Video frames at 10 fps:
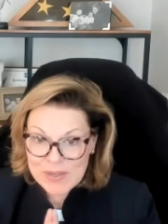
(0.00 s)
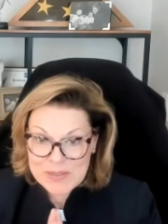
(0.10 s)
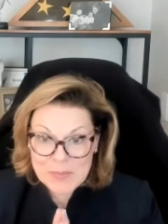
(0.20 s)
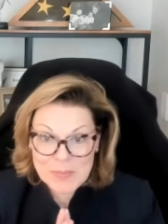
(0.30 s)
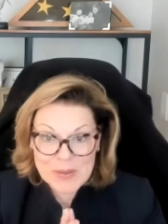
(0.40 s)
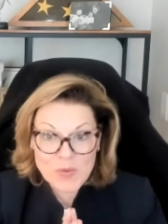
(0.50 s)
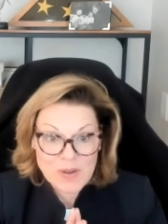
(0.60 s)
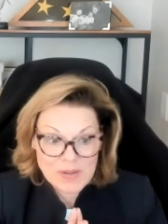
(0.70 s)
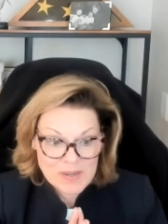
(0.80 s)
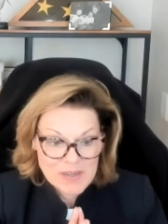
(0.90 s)
is a big
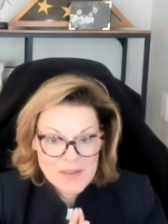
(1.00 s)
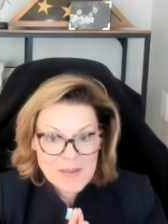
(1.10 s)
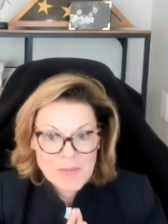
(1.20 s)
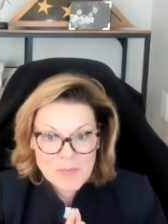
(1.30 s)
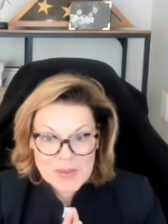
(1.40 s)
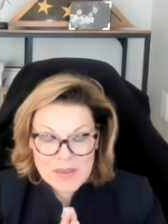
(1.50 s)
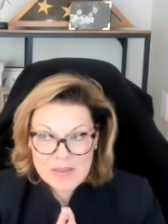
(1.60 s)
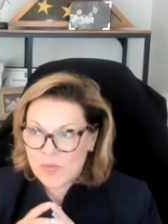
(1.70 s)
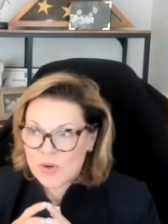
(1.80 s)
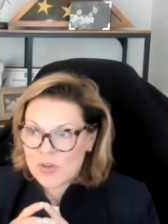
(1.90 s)
one
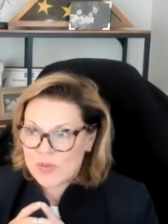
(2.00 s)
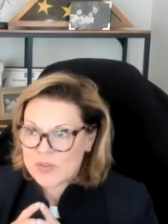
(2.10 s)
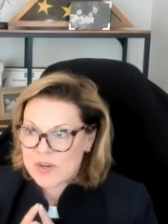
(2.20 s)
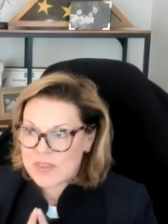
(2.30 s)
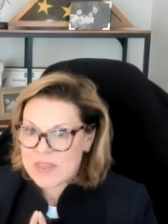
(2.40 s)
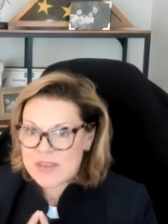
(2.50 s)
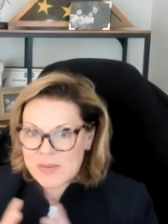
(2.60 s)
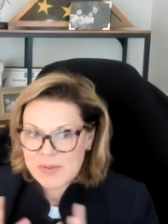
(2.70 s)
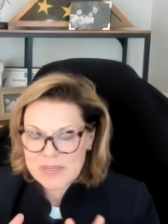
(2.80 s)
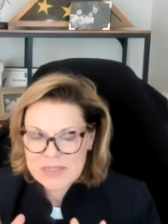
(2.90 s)
because when you start thinking
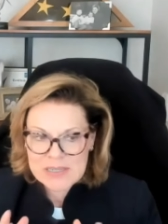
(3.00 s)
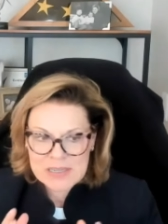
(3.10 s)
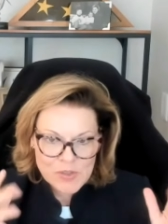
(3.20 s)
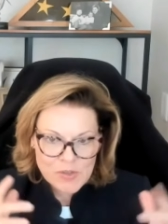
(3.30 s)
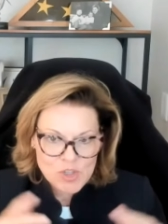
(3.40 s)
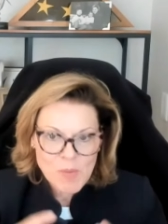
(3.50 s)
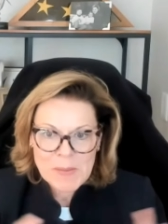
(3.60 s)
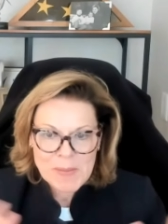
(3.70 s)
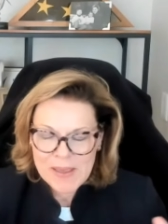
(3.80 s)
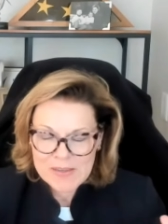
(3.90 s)
about DEI, there's so
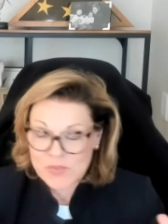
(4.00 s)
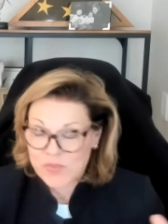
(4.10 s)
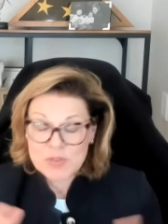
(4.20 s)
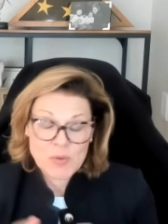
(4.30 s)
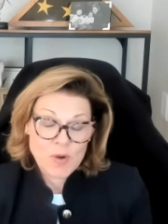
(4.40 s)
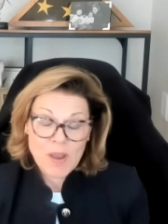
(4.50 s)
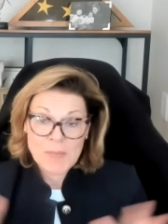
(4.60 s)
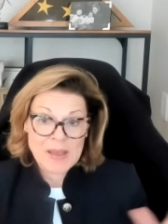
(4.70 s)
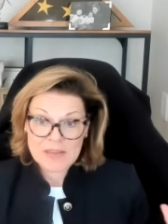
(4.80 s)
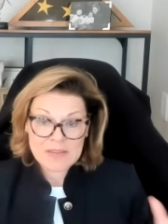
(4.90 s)
many biases. First of all, we're all
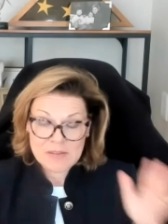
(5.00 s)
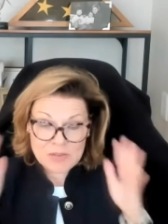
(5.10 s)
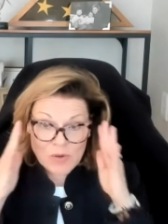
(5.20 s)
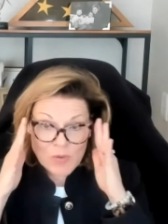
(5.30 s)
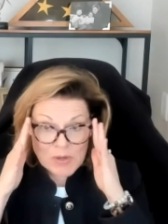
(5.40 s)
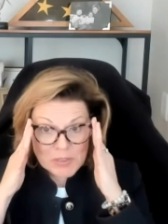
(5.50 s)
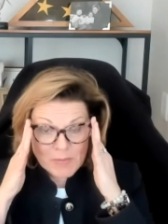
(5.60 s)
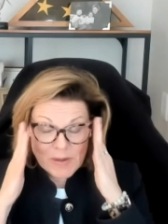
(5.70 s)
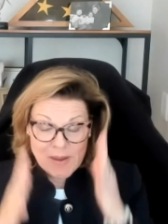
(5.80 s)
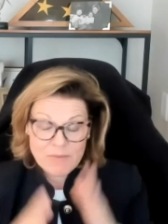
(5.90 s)
biased. There's no question
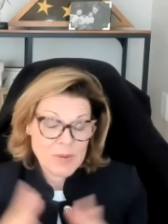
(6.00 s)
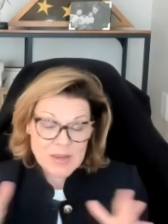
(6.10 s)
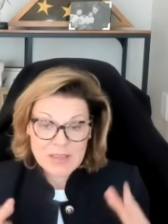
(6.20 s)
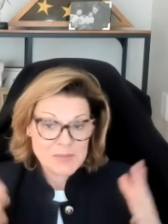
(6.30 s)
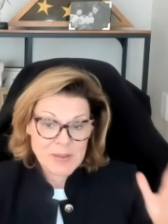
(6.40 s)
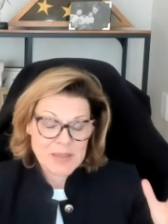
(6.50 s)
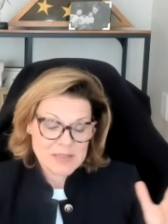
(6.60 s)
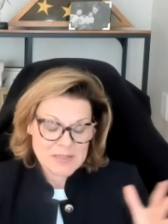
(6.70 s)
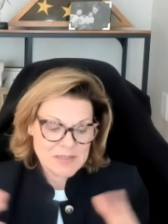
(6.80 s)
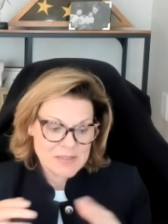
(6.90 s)
about it. Everybody has mm-hmm.
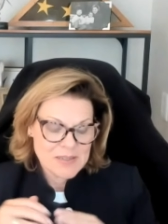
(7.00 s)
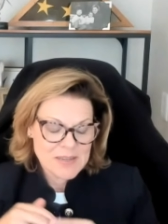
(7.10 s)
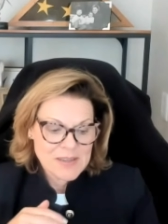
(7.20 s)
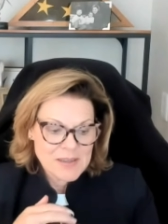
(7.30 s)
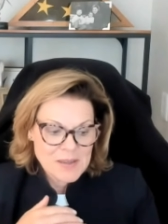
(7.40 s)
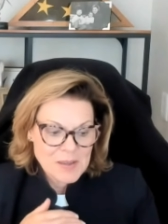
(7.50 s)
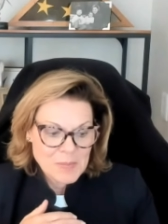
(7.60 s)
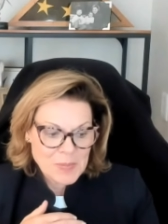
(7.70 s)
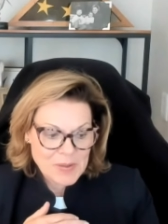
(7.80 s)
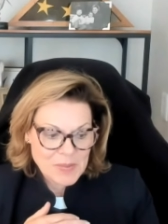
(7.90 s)
biases.
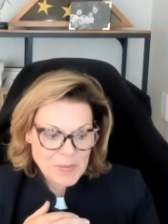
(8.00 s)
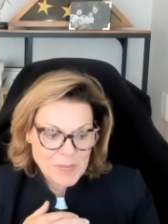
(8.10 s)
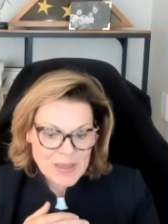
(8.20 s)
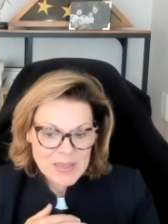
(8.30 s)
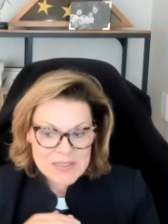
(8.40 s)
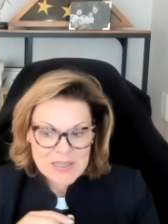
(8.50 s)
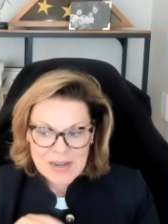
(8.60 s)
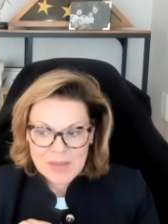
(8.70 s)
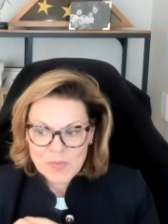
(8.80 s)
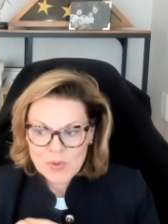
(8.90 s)
But the bias that
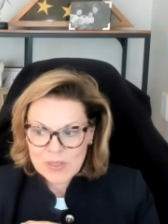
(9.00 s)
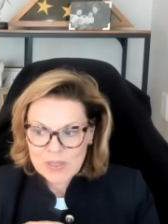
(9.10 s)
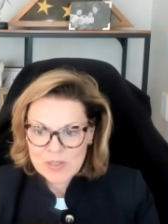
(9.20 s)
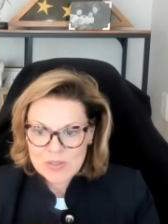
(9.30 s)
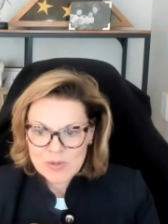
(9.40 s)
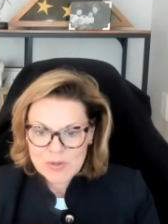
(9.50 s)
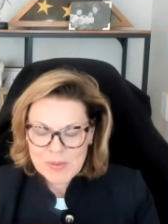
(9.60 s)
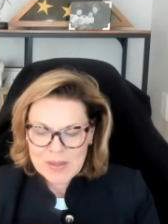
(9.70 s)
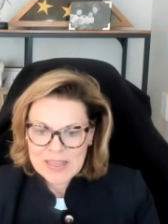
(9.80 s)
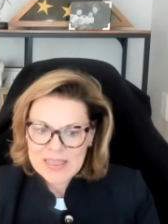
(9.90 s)
I'm really concerned
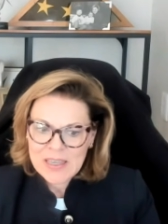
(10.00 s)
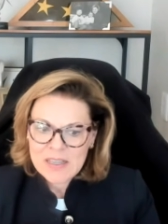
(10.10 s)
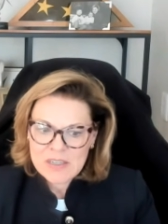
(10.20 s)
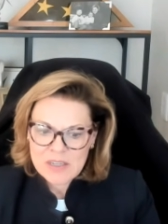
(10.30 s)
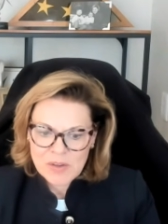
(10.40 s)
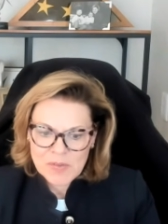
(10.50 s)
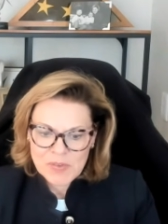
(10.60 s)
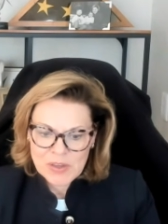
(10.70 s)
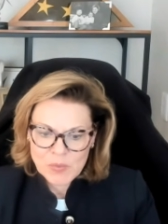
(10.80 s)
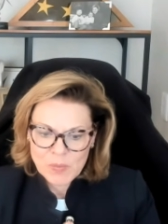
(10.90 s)
about, and I think it's going to
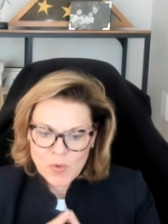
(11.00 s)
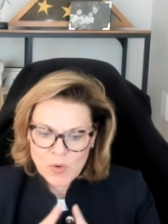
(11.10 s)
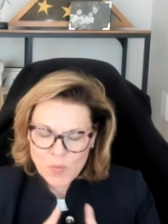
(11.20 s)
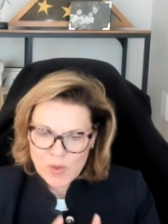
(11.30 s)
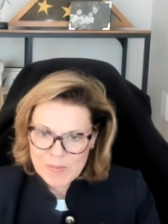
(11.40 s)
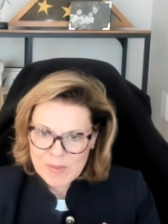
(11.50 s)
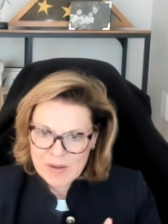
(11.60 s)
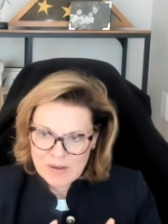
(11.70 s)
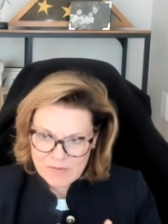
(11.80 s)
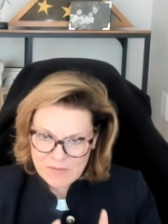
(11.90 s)
affect more women